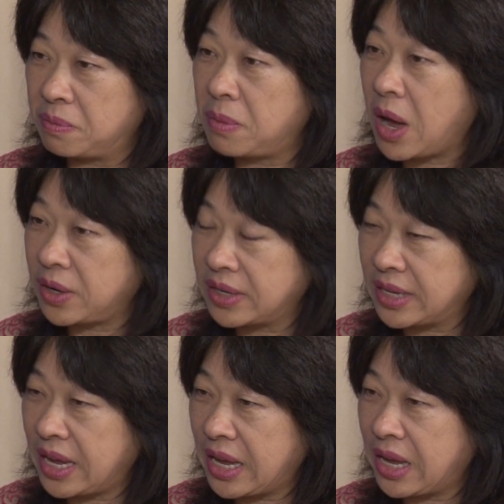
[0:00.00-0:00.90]
modern
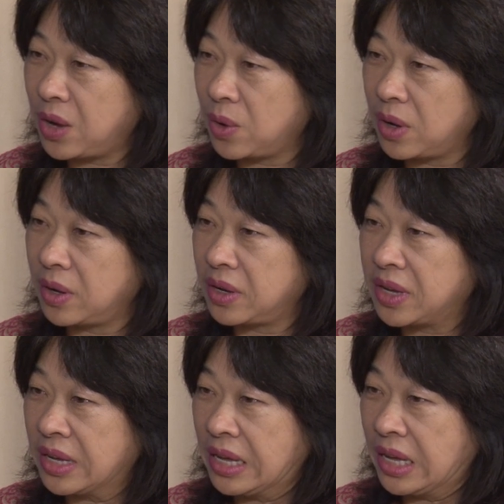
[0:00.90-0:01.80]
day or
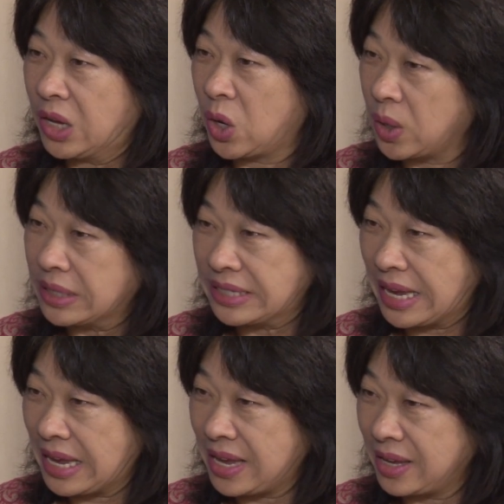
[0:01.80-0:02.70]
current
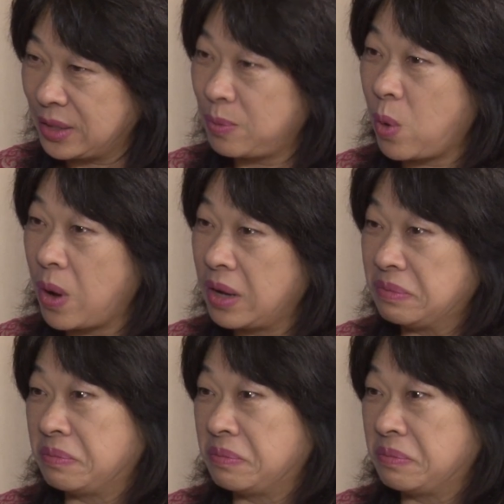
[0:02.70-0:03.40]
day is more